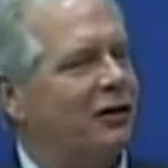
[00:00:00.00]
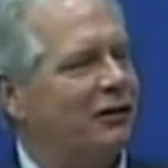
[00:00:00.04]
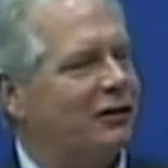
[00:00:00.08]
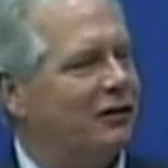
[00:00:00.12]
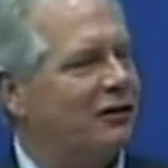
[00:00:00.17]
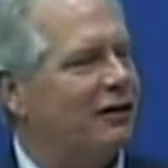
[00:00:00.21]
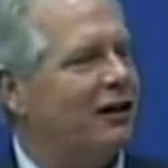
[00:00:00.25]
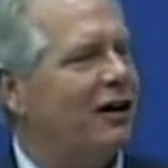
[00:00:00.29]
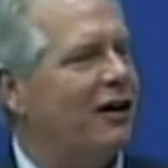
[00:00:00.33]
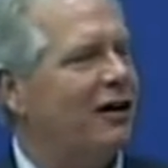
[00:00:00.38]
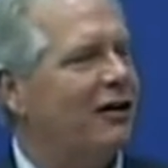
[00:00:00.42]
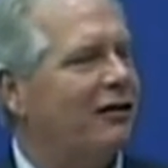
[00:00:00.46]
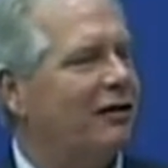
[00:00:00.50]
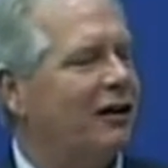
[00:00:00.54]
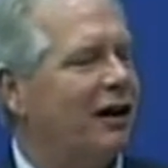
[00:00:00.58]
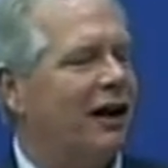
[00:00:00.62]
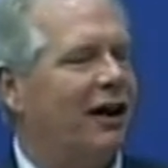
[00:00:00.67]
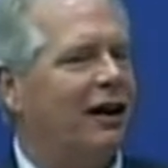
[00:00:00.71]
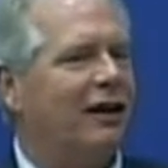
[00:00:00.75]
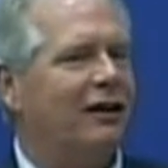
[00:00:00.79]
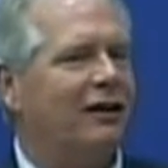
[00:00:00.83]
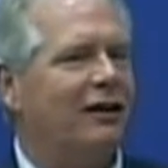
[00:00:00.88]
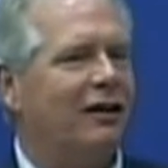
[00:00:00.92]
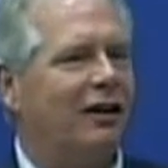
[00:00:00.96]
much now.
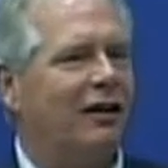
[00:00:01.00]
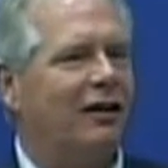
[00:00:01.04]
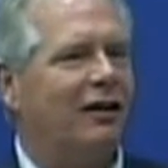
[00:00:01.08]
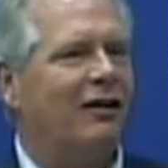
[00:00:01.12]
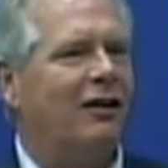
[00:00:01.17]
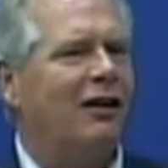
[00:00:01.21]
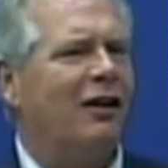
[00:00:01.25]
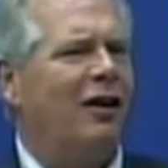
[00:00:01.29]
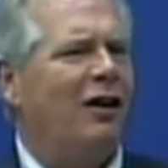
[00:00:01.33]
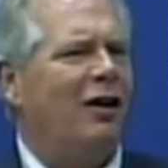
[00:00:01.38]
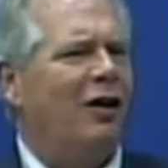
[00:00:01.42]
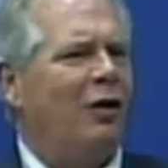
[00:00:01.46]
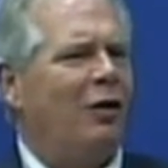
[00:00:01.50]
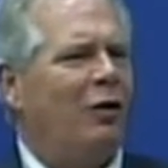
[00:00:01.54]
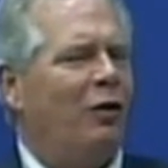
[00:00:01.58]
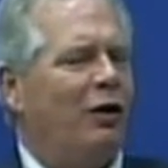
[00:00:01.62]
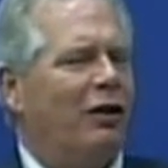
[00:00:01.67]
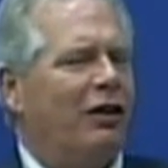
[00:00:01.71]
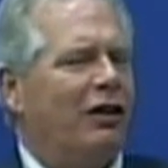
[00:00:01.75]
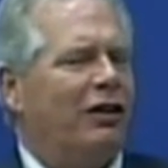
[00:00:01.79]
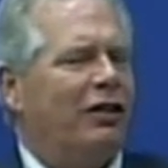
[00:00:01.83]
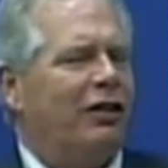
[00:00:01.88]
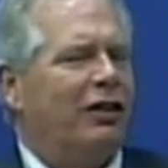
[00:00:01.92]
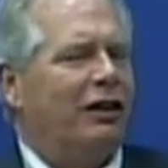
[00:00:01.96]
And
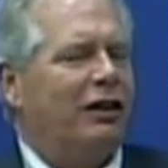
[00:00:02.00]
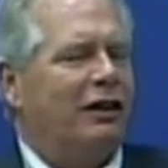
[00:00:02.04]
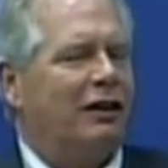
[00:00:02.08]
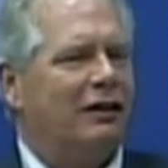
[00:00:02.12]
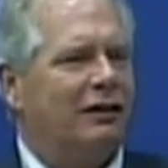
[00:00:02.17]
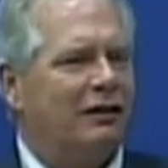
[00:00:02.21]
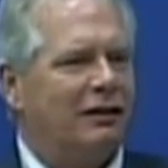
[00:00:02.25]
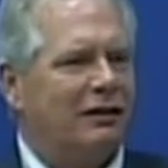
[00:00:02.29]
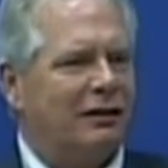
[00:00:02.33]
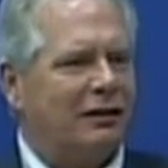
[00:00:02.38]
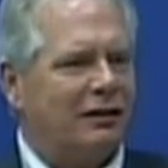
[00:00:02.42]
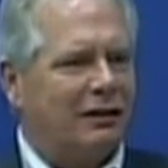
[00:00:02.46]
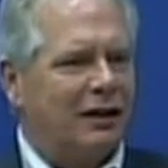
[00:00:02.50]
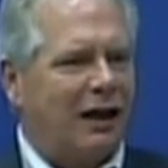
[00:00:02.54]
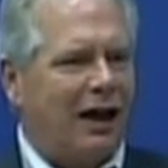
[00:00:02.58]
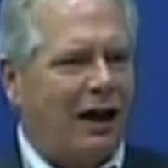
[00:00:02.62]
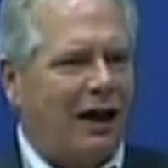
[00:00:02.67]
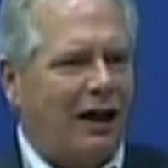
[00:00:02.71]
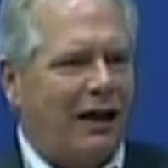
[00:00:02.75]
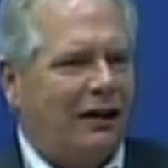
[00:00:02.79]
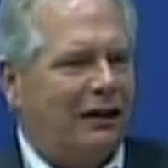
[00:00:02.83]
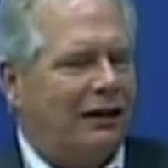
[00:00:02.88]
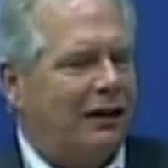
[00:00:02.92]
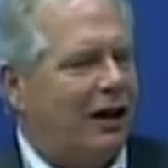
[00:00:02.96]
one of the things is
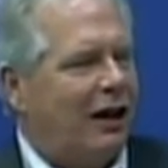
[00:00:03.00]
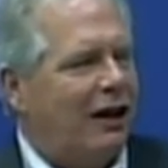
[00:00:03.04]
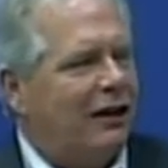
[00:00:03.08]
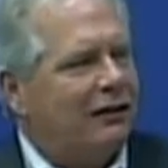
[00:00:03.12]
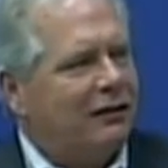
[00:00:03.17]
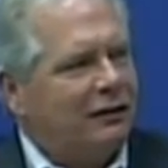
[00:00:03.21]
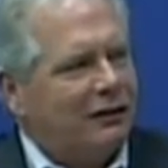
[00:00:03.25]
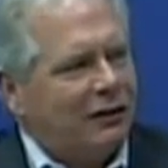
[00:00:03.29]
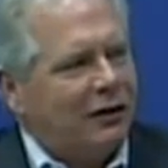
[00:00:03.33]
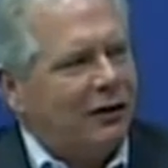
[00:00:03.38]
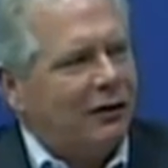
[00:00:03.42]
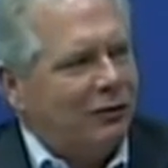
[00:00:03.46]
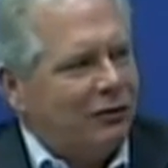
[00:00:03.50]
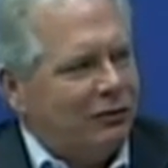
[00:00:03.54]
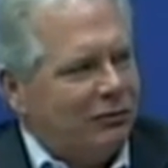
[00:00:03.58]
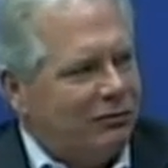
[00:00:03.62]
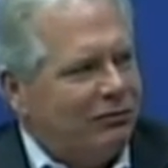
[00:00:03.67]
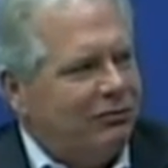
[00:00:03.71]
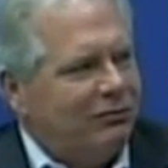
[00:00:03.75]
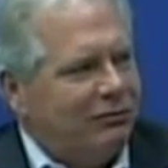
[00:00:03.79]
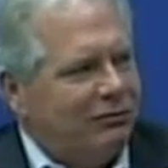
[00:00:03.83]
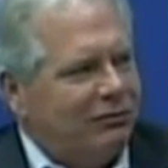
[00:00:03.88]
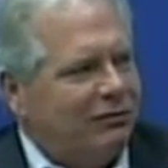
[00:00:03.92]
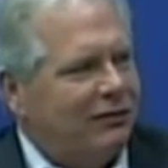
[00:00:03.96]
I had gotten so
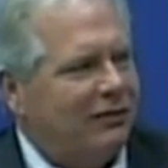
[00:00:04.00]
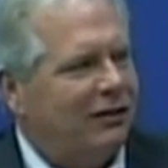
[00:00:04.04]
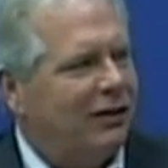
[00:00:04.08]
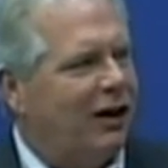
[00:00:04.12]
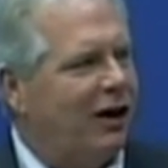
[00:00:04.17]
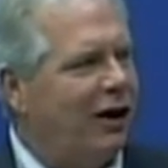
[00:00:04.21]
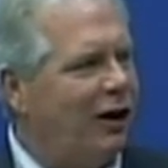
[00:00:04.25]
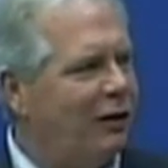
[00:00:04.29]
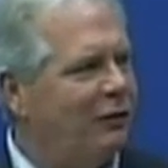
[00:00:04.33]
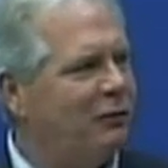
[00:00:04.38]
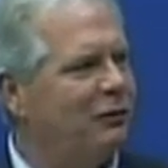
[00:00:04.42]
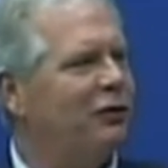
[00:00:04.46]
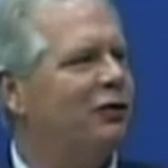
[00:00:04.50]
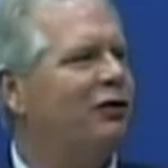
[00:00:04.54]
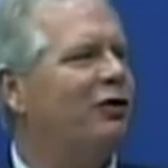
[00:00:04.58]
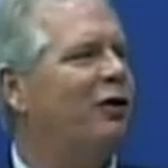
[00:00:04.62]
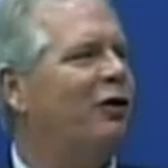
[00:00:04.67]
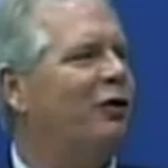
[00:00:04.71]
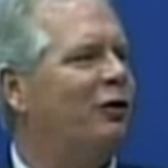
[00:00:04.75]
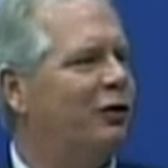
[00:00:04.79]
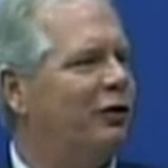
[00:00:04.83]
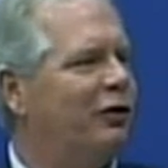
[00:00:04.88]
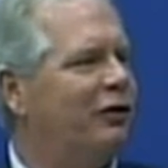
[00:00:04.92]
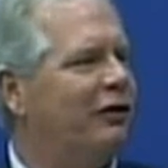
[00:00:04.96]

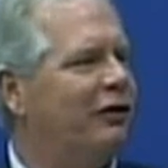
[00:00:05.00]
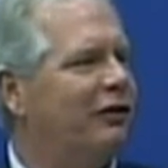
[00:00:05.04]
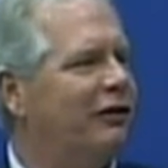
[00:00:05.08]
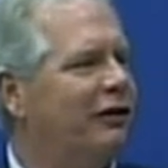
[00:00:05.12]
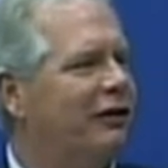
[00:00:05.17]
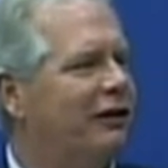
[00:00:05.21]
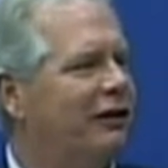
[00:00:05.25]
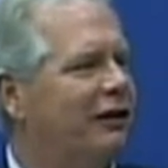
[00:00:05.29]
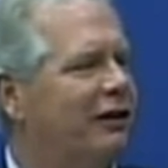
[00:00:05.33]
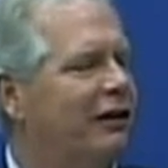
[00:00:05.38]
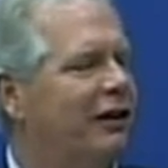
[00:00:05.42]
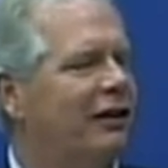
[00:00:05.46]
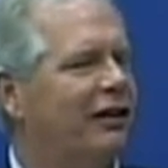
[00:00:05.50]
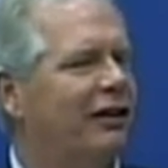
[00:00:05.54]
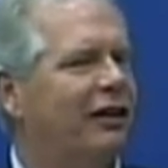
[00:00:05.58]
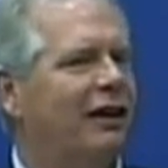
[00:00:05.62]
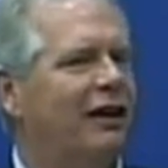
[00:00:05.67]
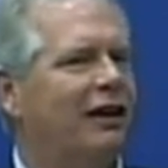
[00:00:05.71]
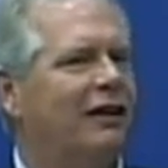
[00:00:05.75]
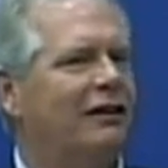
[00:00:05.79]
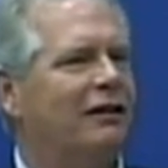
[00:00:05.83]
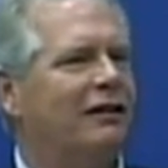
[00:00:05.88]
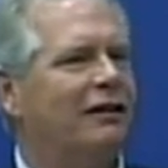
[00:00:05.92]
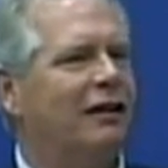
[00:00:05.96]
hump-shouldered
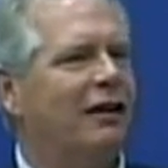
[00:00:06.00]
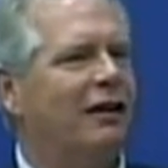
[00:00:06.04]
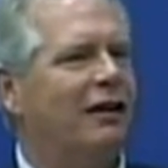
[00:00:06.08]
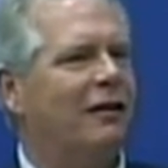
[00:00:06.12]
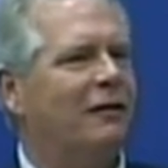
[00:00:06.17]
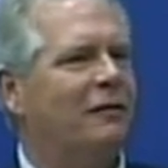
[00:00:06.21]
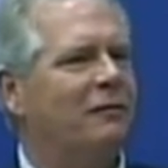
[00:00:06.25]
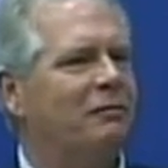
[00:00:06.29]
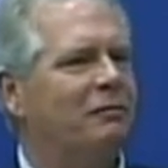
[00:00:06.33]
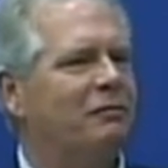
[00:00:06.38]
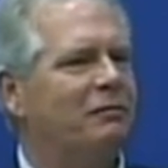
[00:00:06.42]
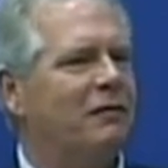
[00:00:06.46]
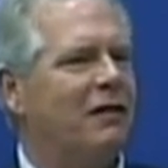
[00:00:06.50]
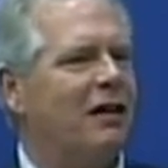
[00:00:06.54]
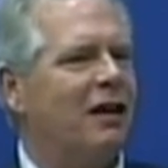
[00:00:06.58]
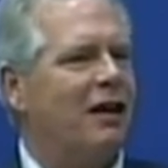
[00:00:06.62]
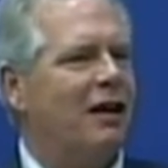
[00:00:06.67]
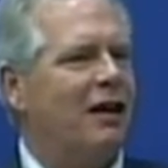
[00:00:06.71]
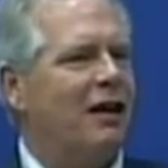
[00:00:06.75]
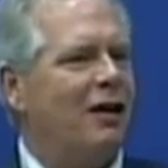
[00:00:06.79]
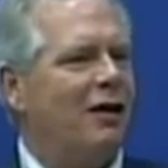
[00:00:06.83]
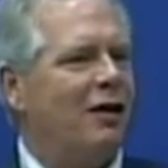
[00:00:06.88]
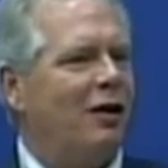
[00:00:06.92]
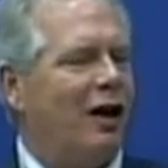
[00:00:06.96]
that
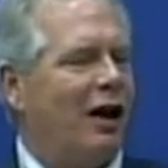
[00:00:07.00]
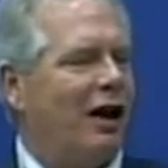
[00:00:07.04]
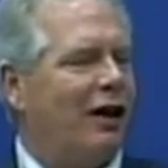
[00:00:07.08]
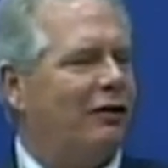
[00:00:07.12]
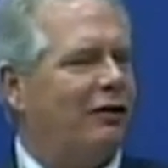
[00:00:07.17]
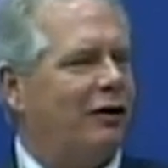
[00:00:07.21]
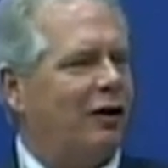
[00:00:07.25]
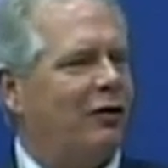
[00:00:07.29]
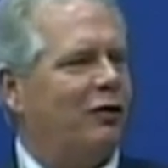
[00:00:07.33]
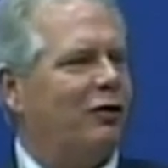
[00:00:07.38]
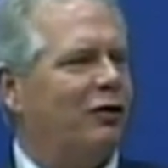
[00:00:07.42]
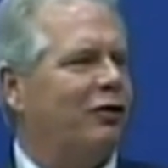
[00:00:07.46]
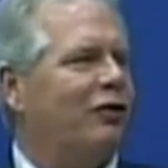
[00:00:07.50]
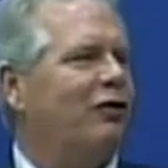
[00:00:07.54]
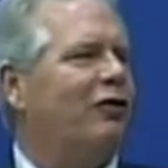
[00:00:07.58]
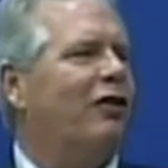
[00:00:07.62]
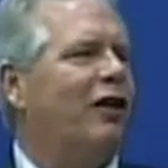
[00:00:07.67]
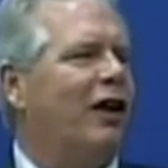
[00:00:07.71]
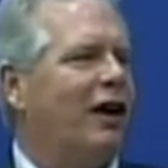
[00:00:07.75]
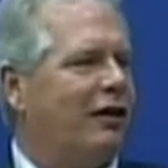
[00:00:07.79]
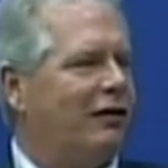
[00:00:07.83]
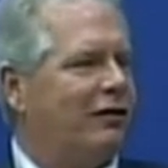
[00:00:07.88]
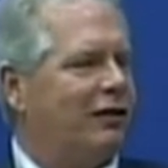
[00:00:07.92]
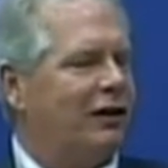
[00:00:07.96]
as I was
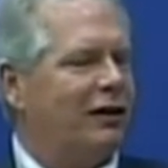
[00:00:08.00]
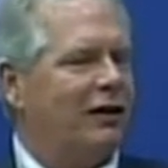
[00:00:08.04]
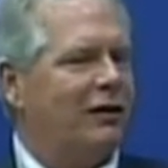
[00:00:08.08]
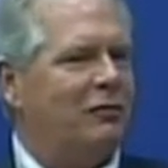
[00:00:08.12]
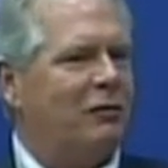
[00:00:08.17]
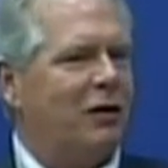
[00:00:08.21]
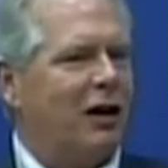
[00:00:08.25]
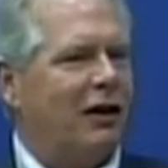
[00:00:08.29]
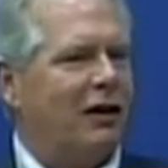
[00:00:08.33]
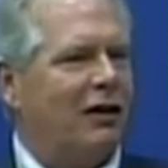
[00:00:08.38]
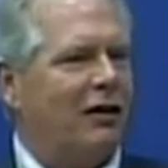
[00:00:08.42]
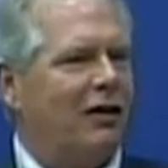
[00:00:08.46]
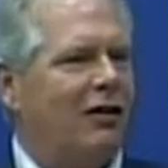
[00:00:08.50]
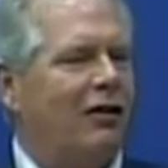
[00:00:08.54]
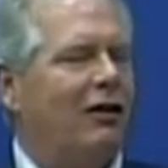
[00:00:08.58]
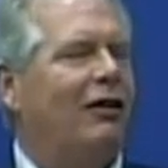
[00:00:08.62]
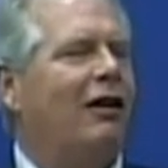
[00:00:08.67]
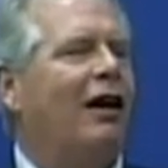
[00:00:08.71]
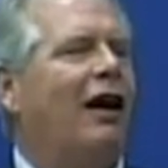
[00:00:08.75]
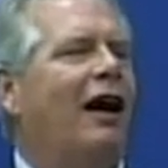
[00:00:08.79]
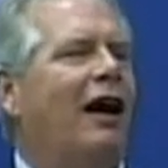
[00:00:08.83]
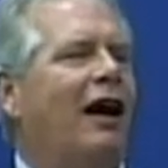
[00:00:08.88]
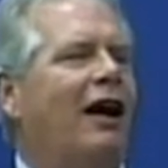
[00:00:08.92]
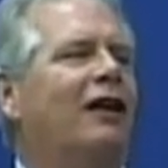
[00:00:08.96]
driving in my
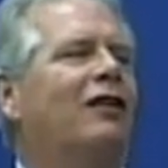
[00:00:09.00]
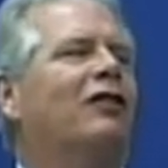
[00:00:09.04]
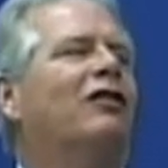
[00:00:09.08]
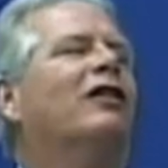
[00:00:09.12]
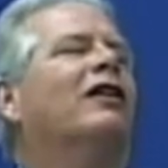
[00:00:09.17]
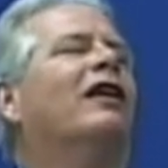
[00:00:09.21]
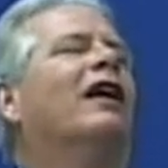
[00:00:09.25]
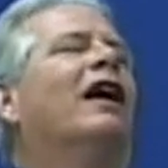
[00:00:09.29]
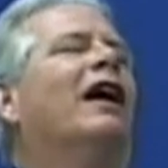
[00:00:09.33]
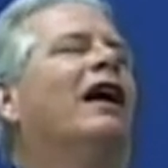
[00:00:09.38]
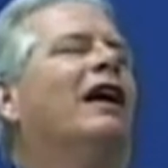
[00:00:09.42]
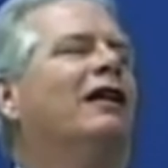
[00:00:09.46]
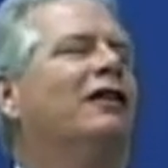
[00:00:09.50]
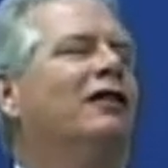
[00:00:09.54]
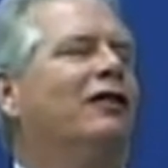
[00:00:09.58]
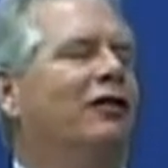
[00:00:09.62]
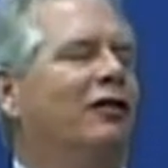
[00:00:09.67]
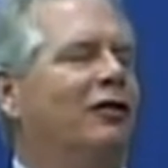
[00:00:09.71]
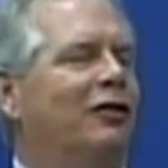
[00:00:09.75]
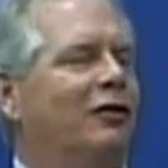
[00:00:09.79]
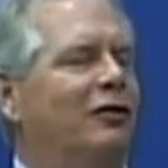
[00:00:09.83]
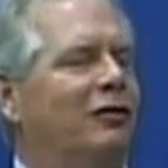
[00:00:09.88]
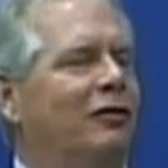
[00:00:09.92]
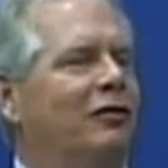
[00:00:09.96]
car, I actually had
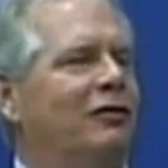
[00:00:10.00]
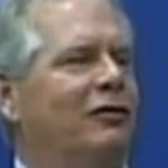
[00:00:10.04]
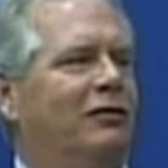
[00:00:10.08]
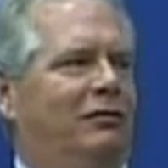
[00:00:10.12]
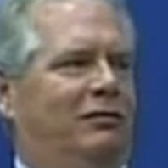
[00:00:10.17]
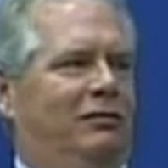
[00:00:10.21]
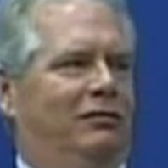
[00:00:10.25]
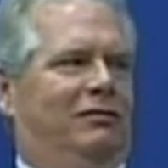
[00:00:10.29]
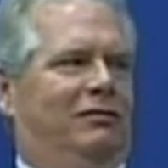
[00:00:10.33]
to